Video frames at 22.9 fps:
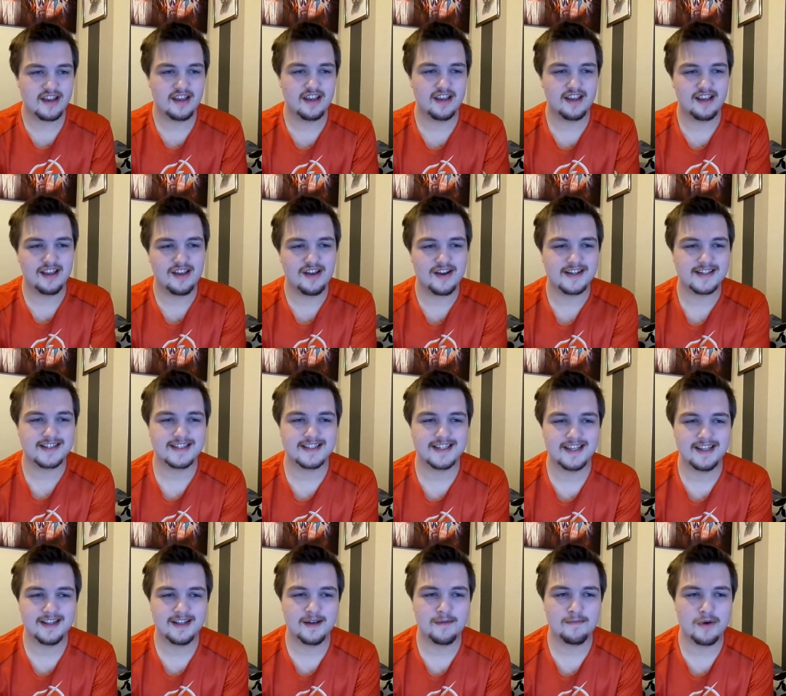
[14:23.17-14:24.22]
you could
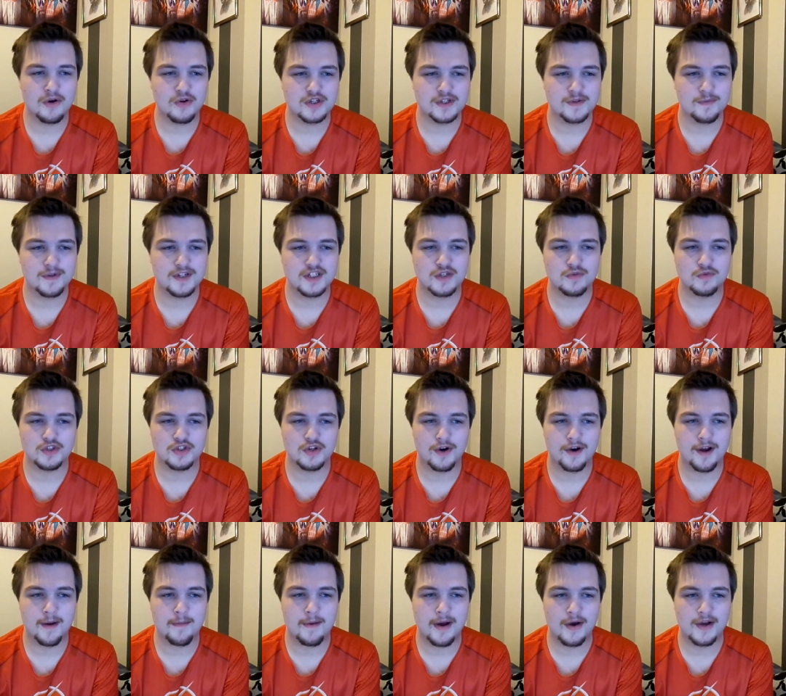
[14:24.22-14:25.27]
see the emotion when she was
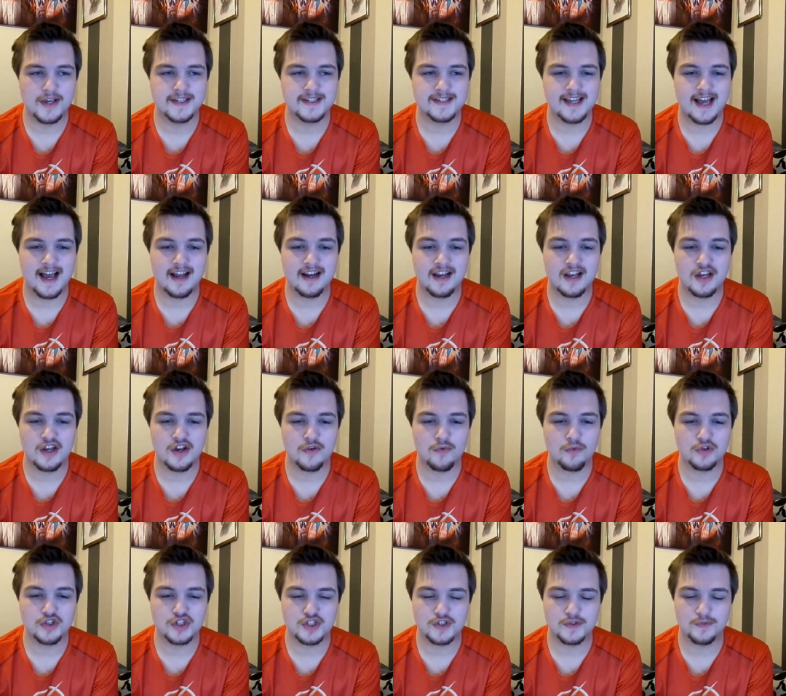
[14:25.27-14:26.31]
talking about his dad and you
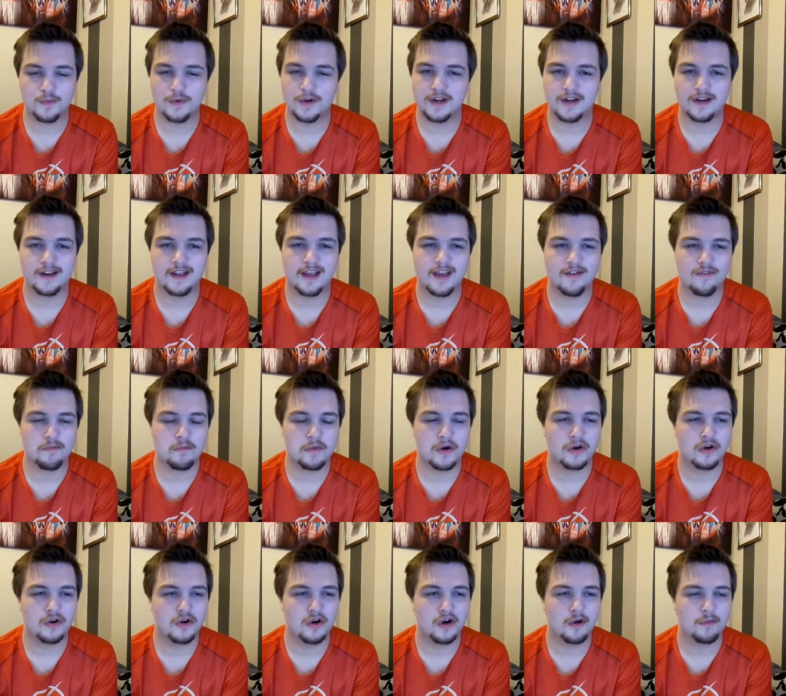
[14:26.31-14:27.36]
just wanted to give him a
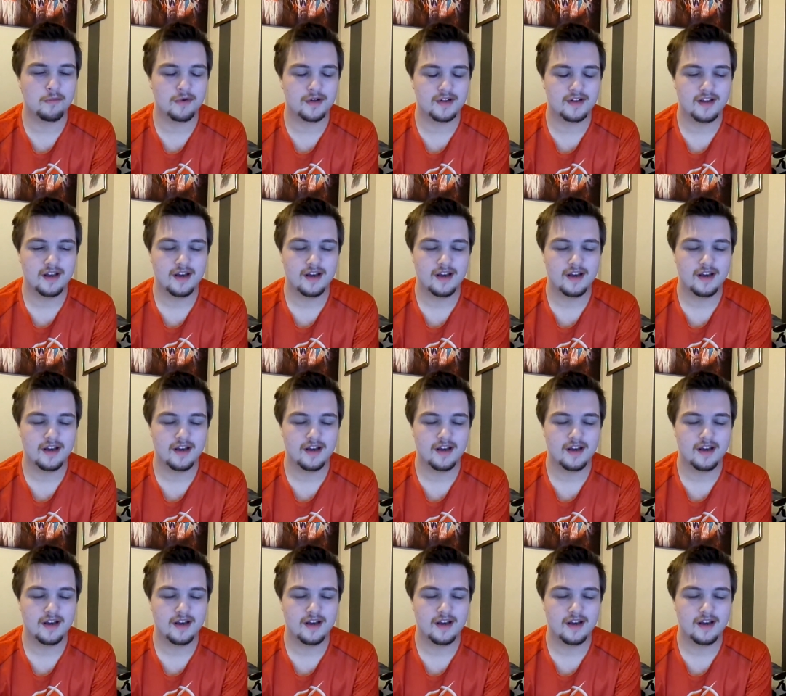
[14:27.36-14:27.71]
hug, but